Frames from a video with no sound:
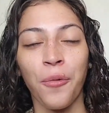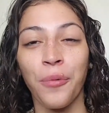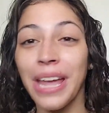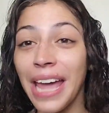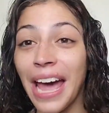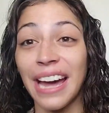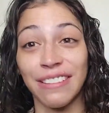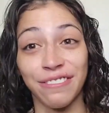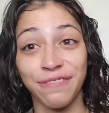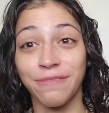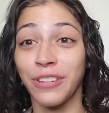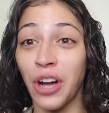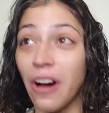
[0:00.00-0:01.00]
we have
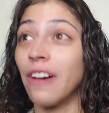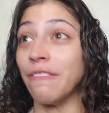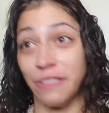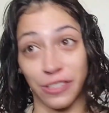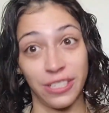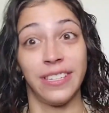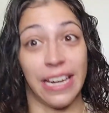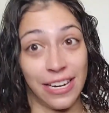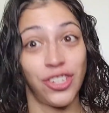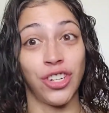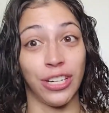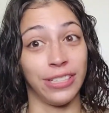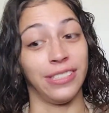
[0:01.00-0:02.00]

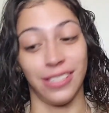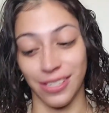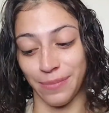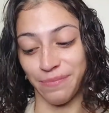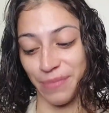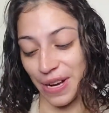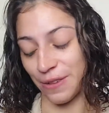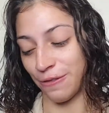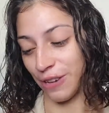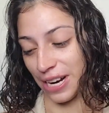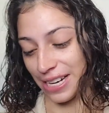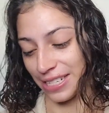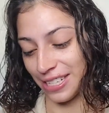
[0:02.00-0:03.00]
conversations, my
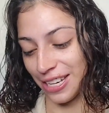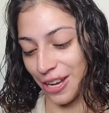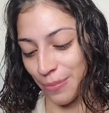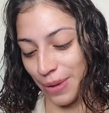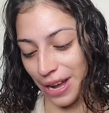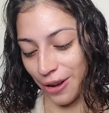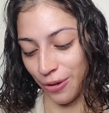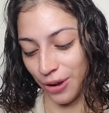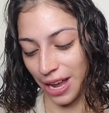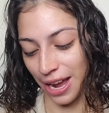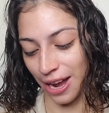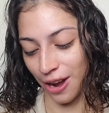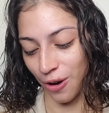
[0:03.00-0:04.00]
friend, about
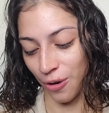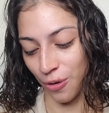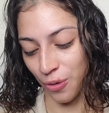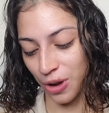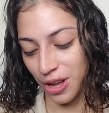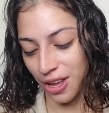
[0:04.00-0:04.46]
how